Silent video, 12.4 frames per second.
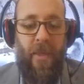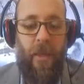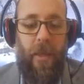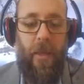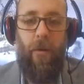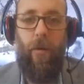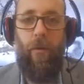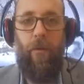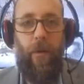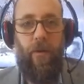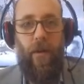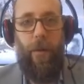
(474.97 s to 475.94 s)
He knows
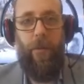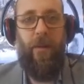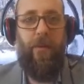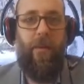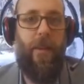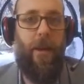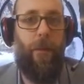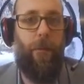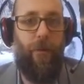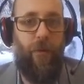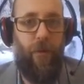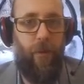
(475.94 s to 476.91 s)
what's up. He's in the number
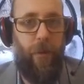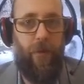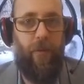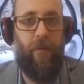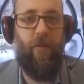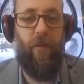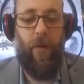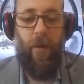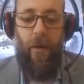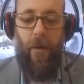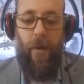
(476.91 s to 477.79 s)
two position.